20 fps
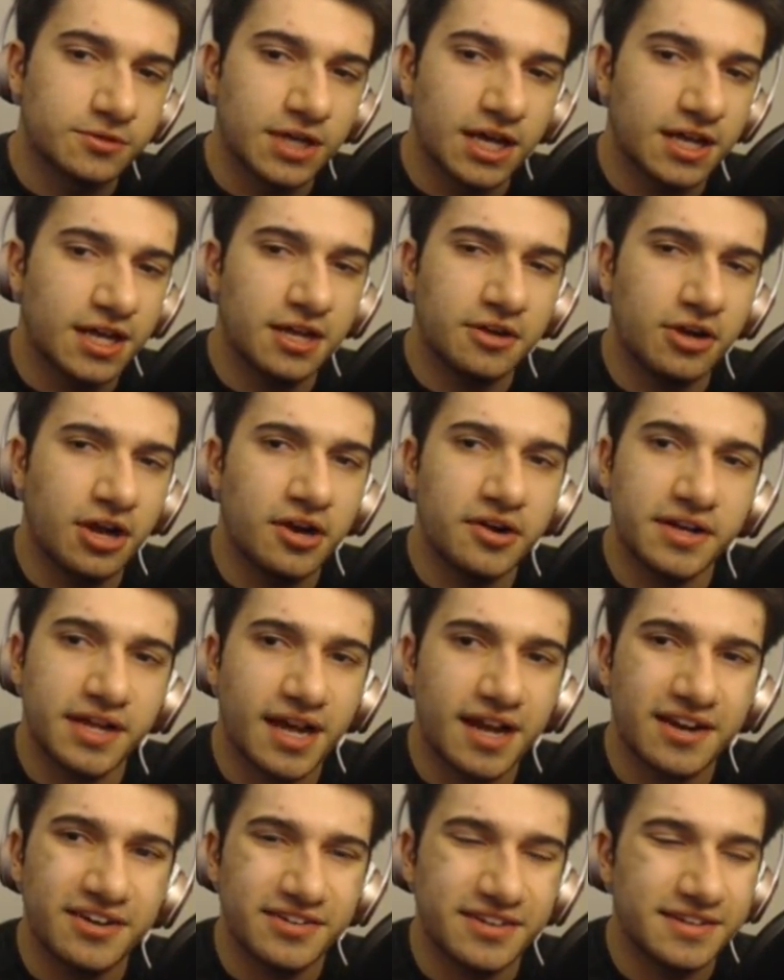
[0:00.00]
I
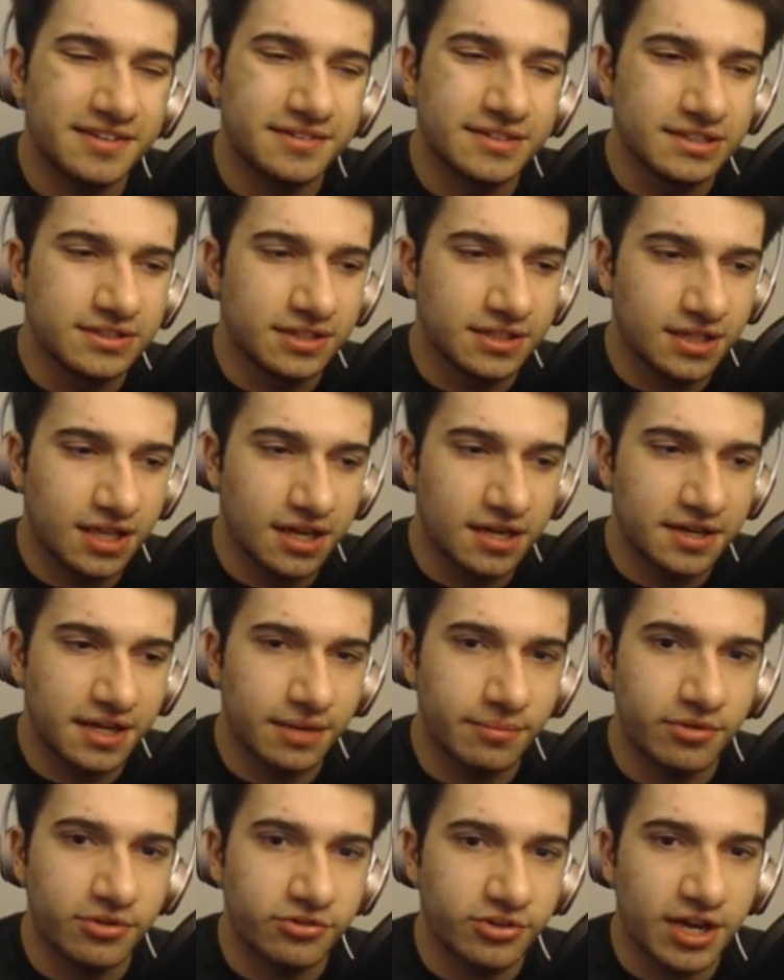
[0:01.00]
already deal a lot of
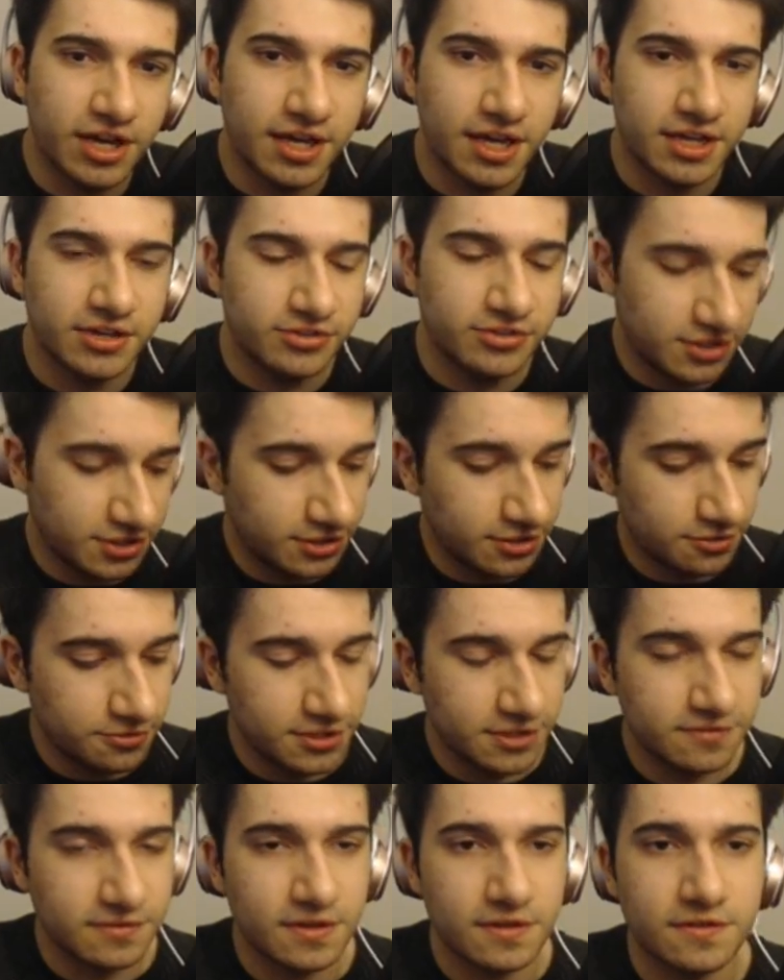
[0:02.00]
damage. I just need to go
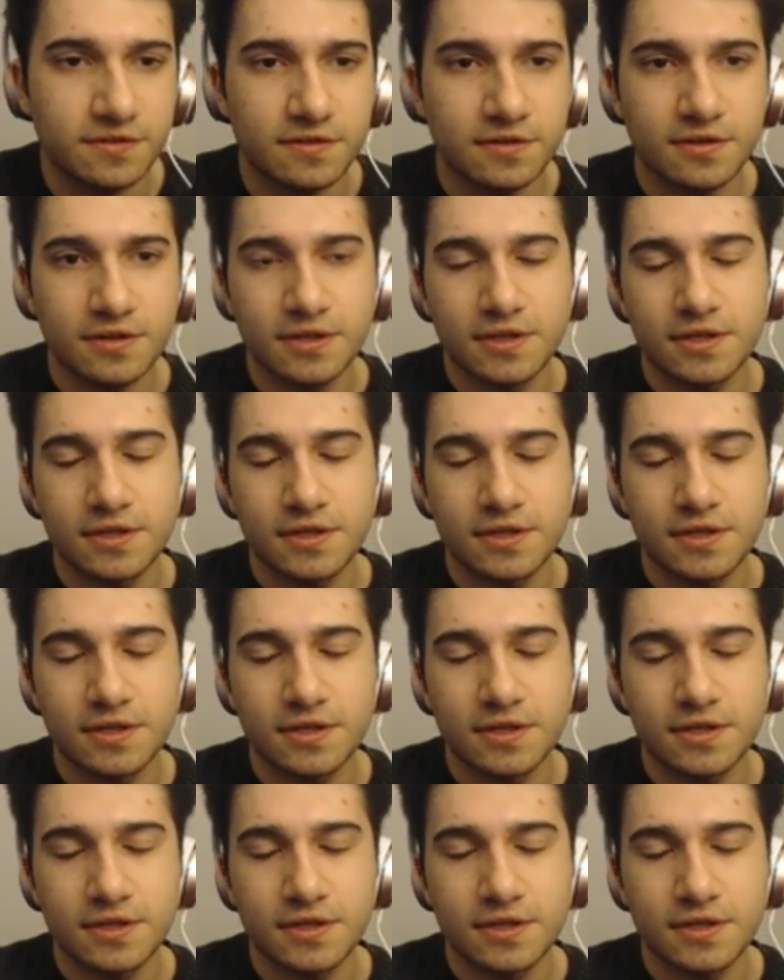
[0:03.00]
defense.